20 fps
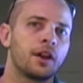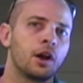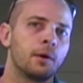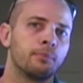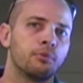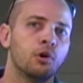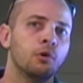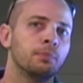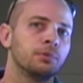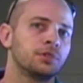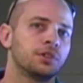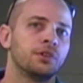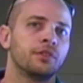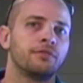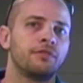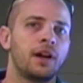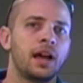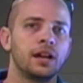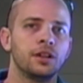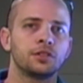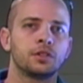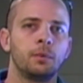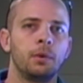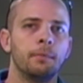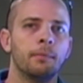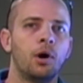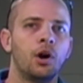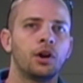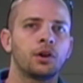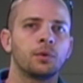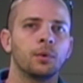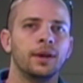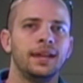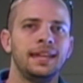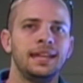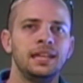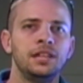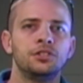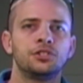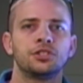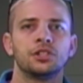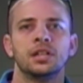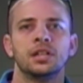our ProPresenter files and we mark where each